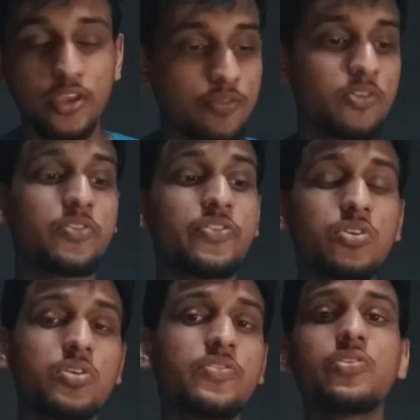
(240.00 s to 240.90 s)
if
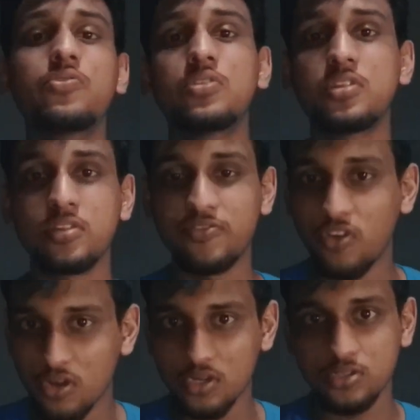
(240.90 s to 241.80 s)
you
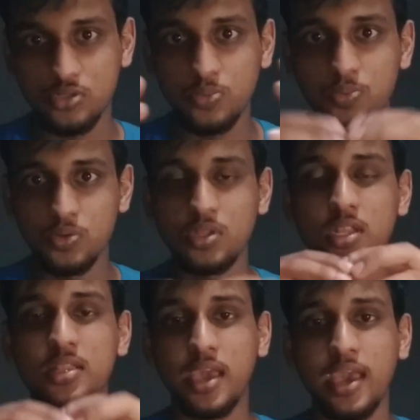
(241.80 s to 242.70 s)
forgot to put
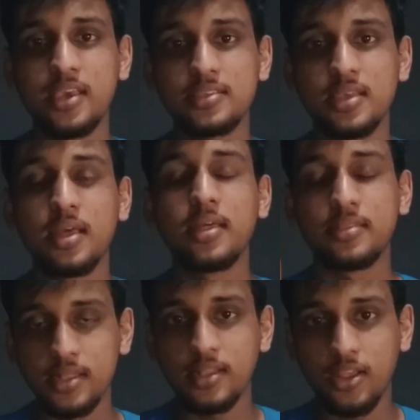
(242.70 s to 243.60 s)
in the case,
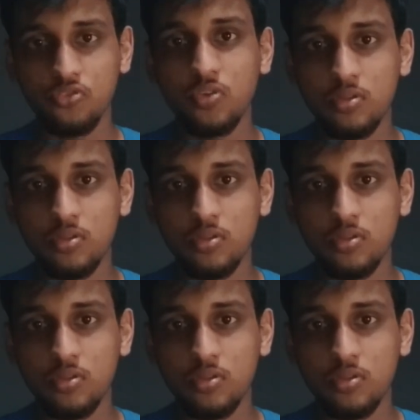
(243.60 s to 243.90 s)
then that